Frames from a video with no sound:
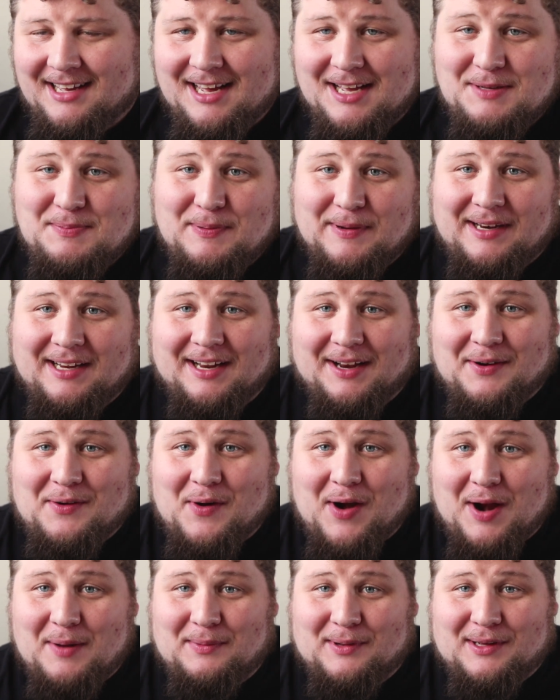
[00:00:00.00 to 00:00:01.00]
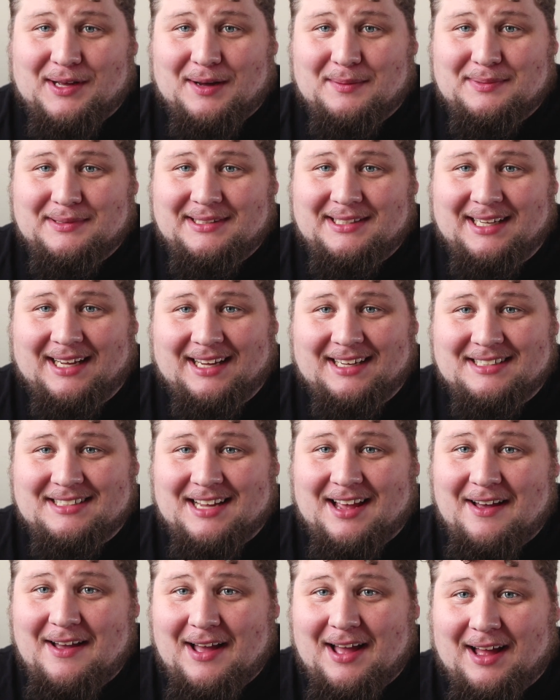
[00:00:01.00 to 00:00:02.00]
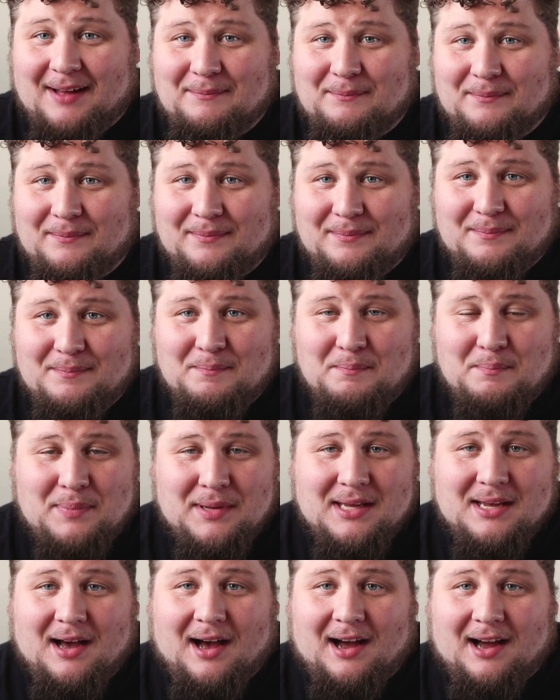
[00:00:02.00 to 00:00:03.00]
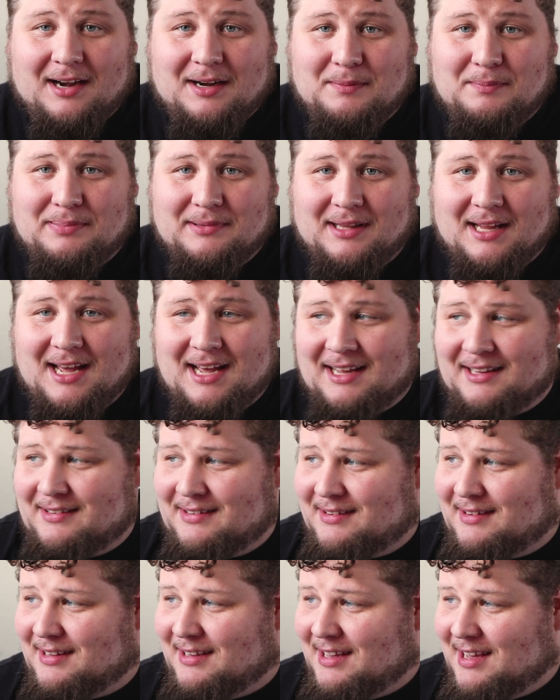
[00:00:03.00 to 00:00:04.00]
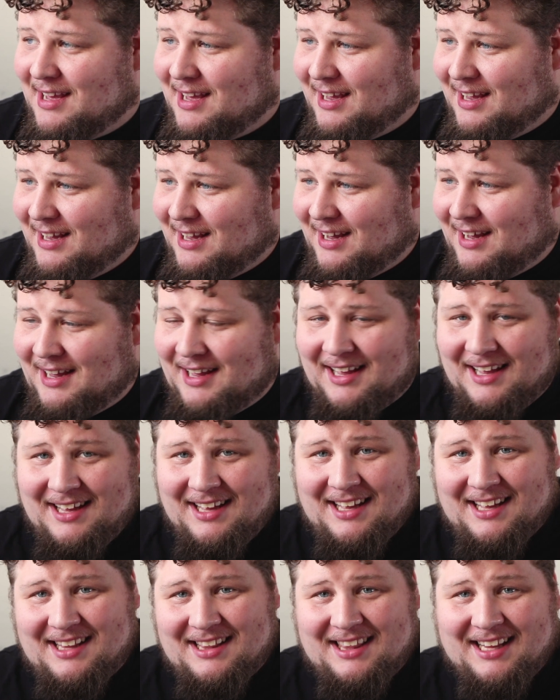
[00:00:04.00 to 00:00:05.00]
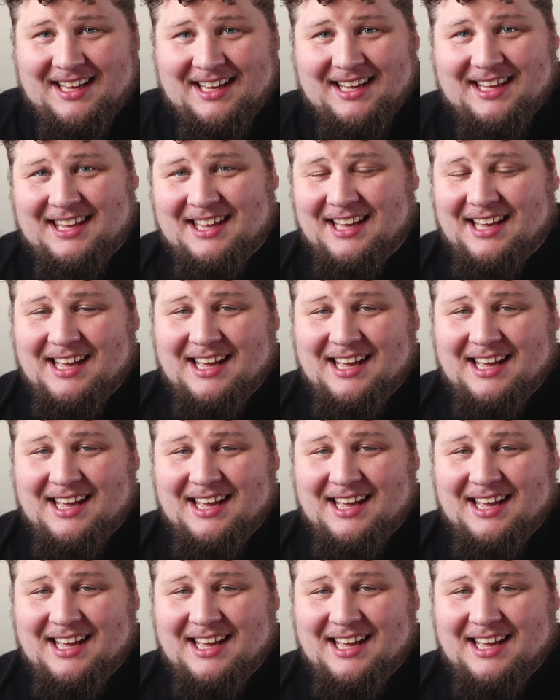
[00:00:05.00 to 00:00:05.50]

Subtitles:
It's been an incredible couple of days. I'm beyond blessed. The